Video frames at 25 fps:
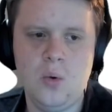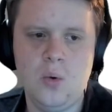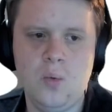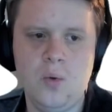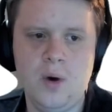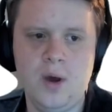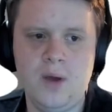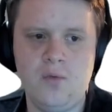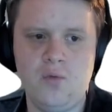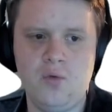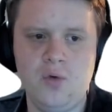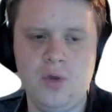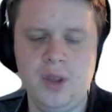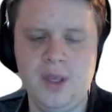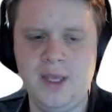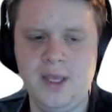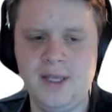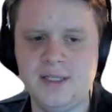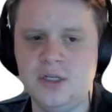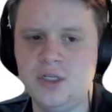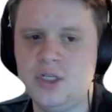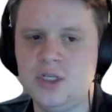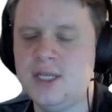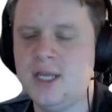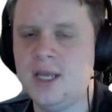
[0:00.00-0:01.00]
what really
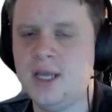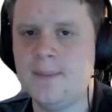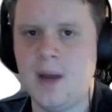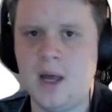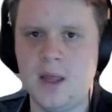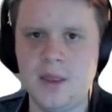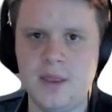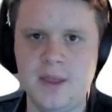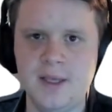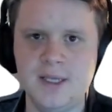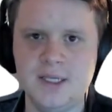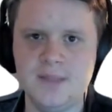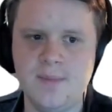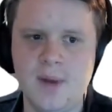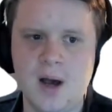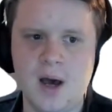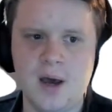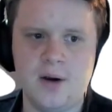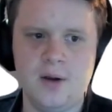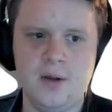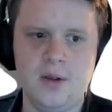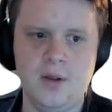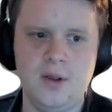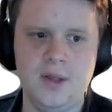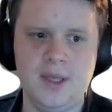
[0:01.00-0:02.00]
is interesting about this
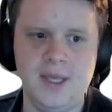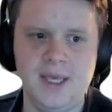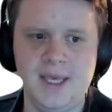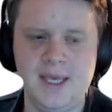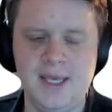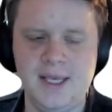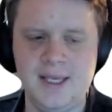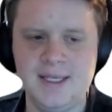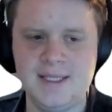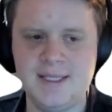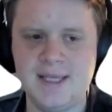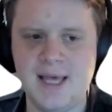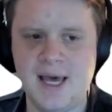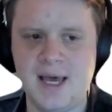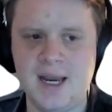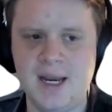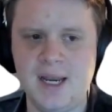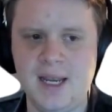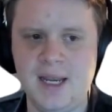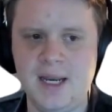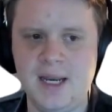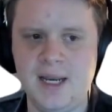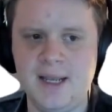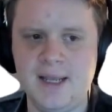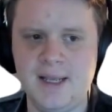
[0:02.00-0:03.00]
model is that
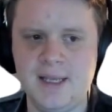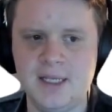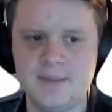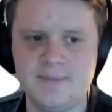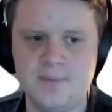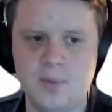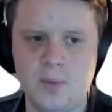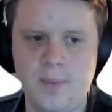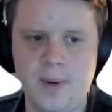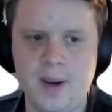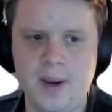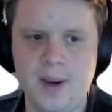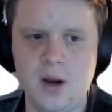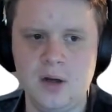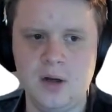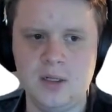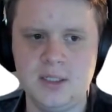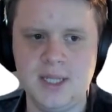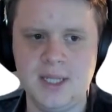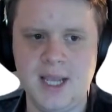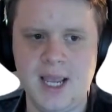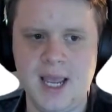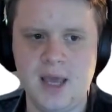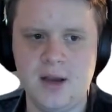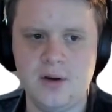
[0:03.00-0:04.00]
it is
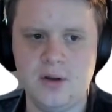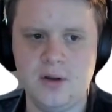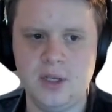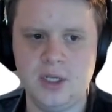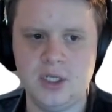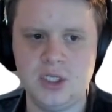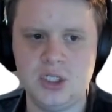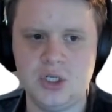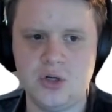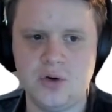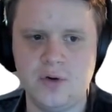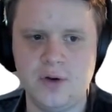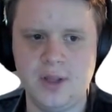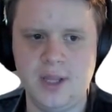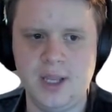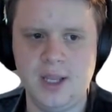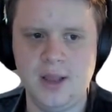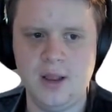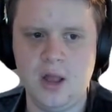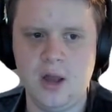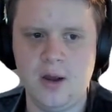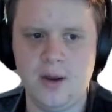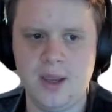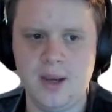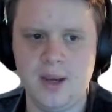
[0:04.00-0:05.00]
prepared to handle
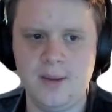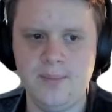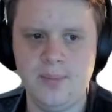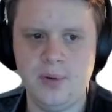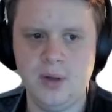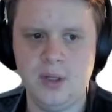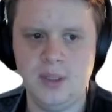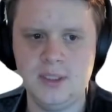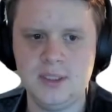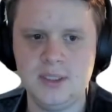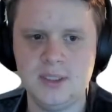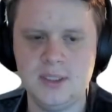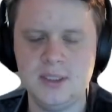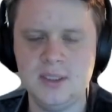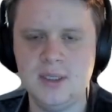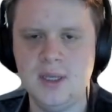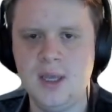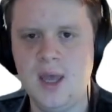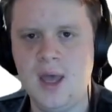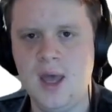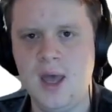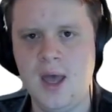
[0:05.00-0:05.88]
extremely long inputs,